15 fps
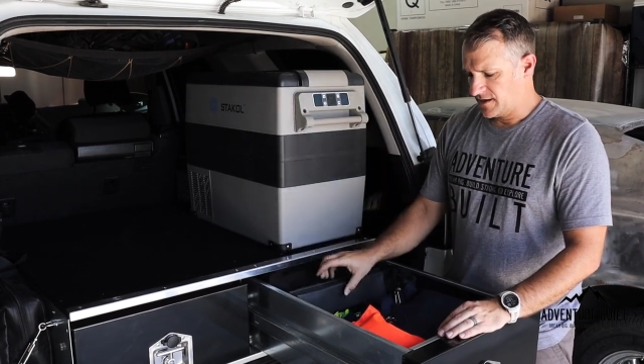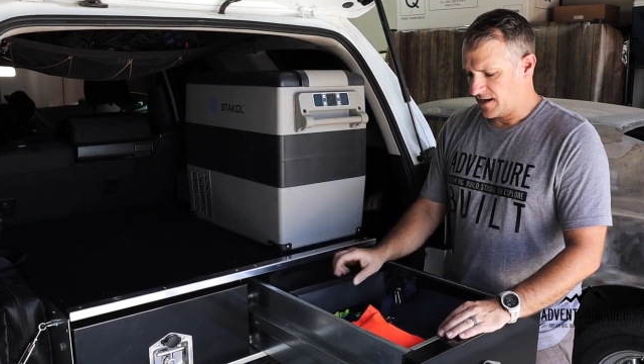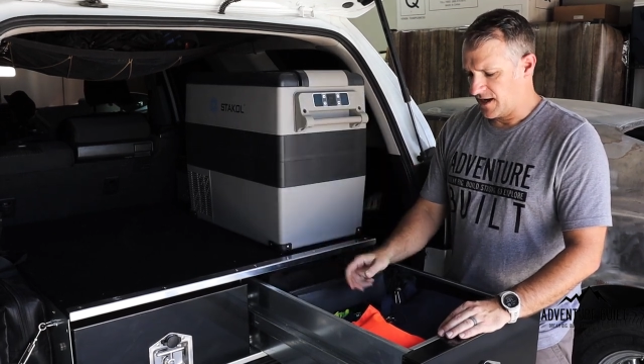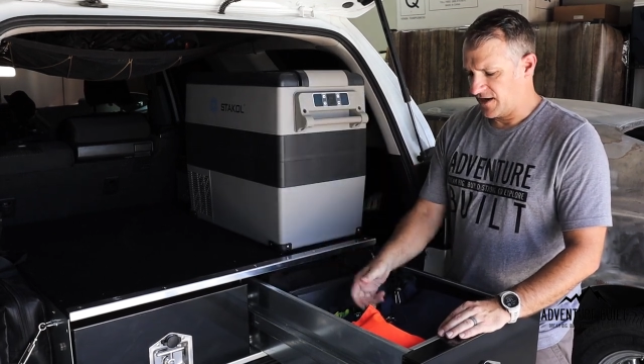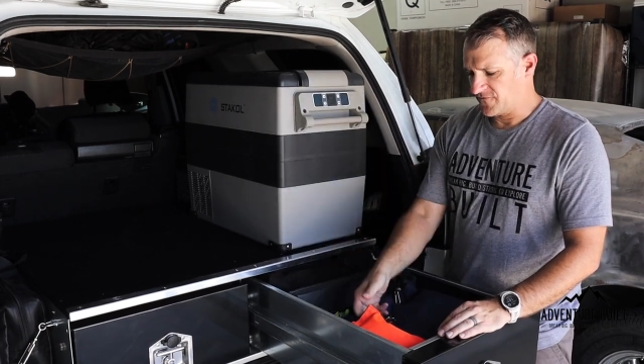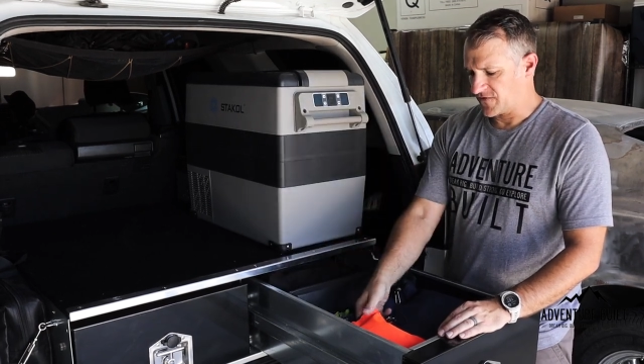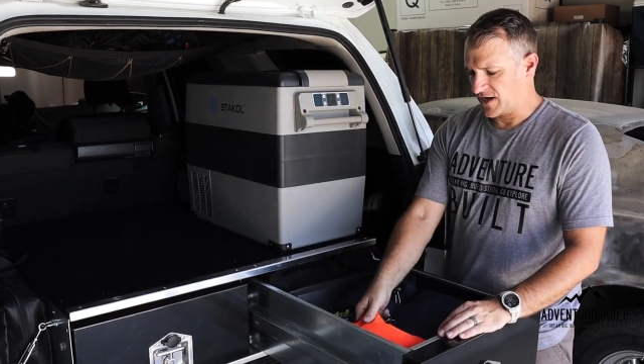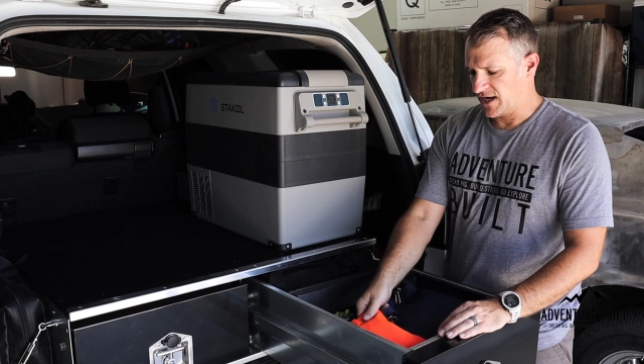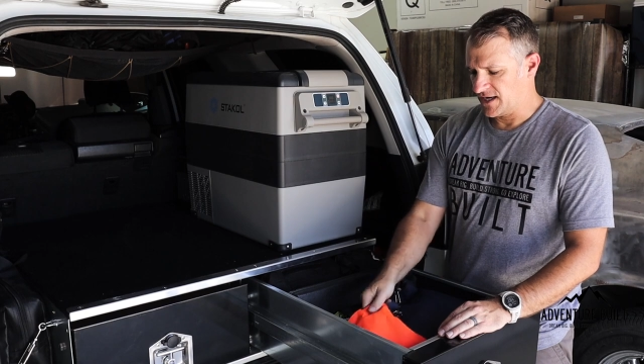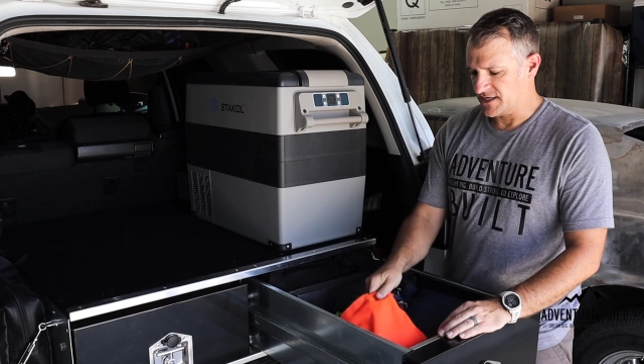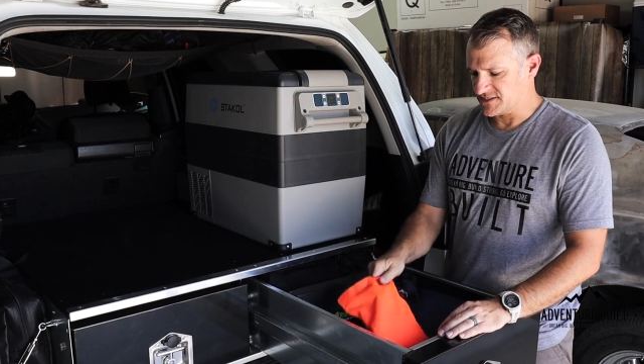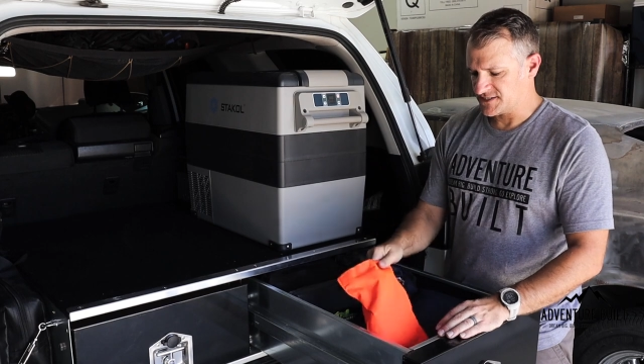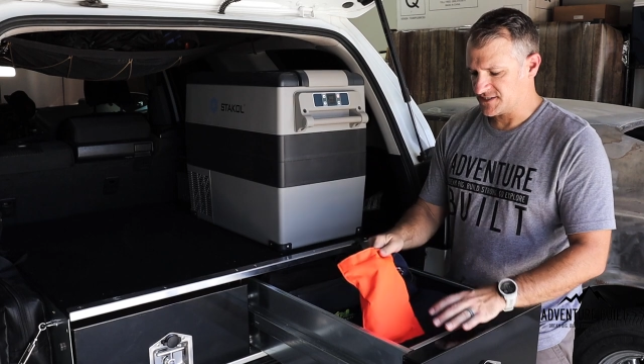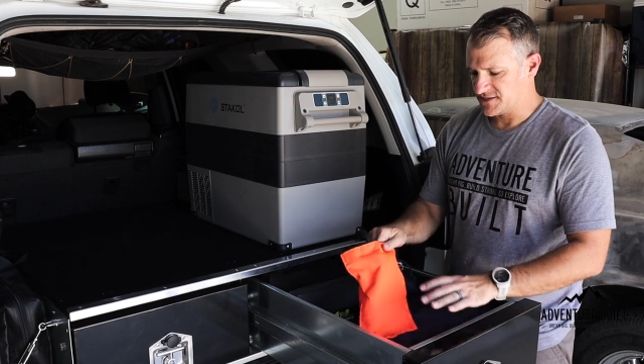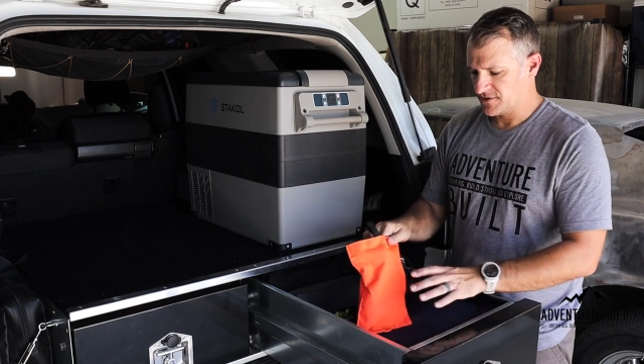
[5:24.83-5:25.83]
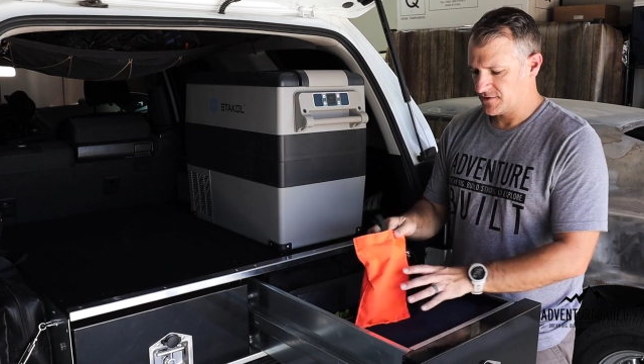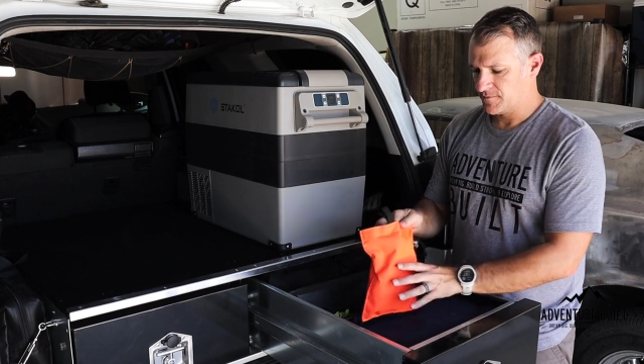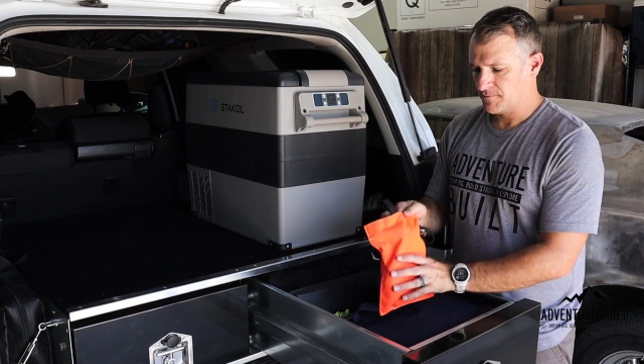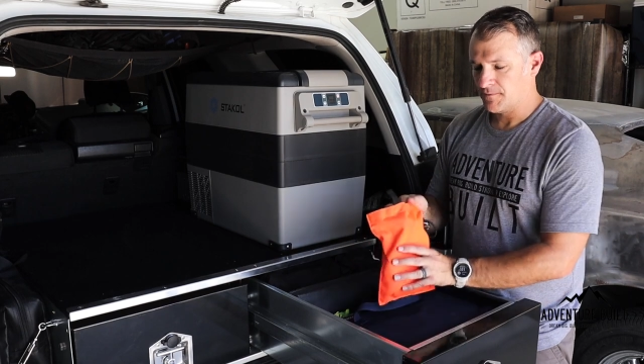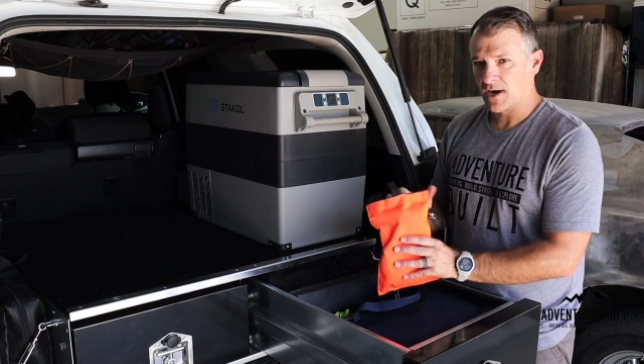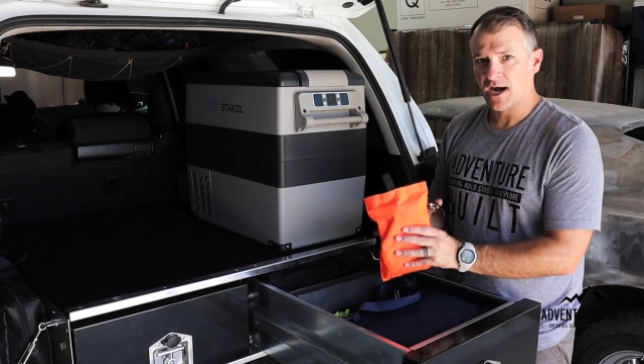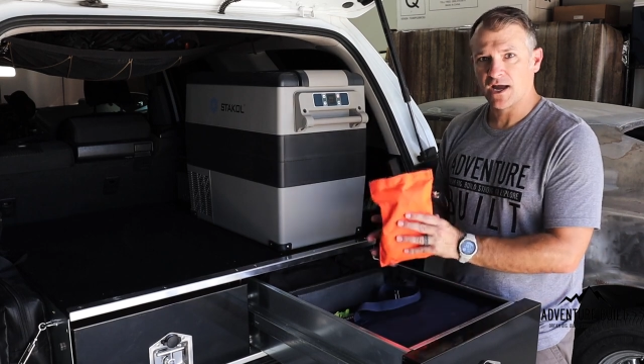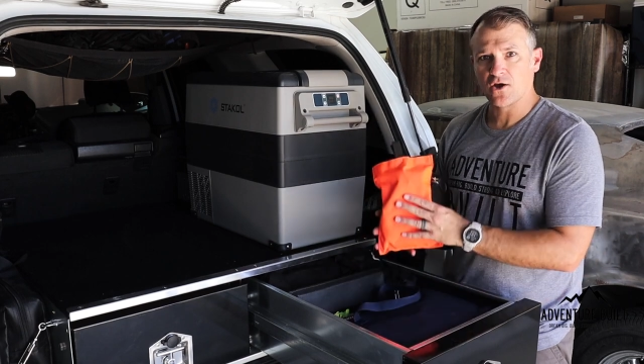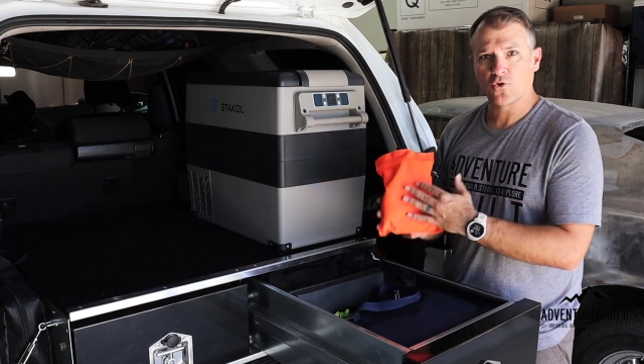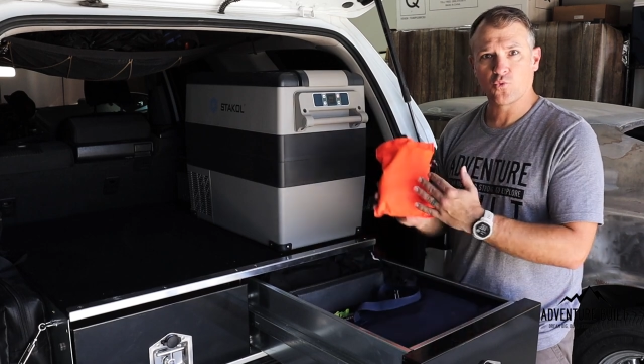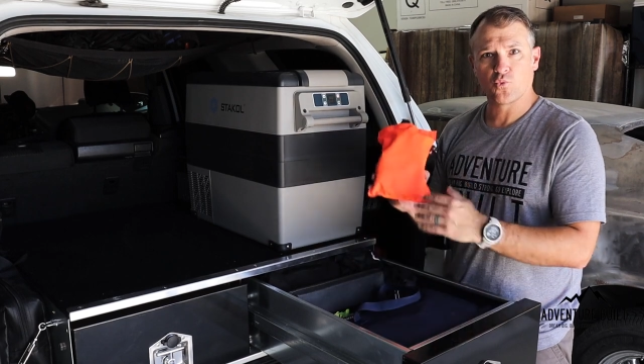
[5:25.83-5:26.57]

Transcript: I've got my